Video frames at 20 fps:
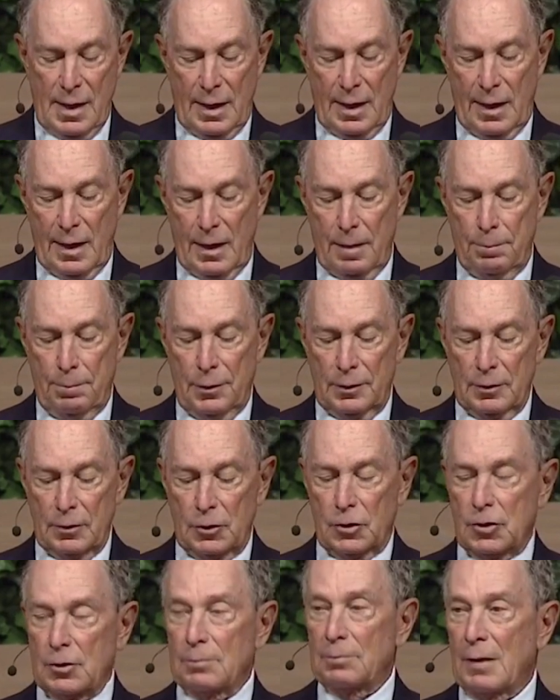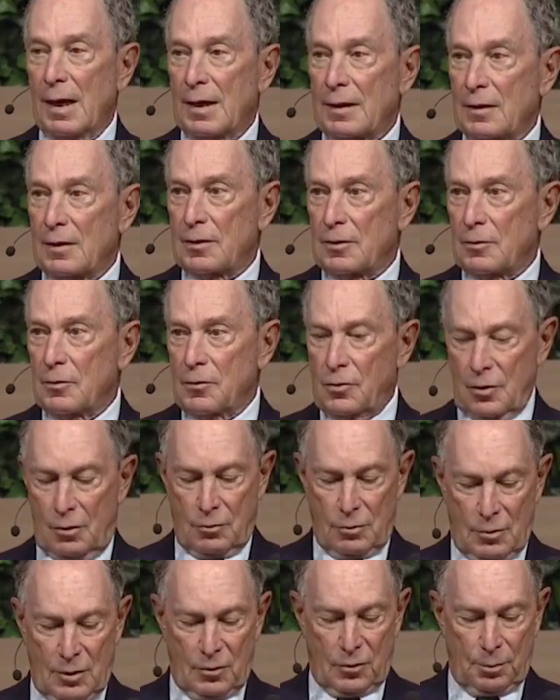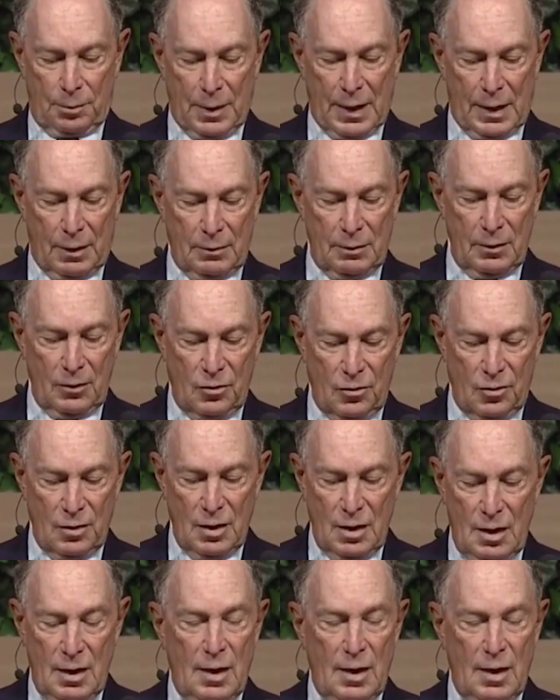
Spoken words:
air pollution monitors across Paris,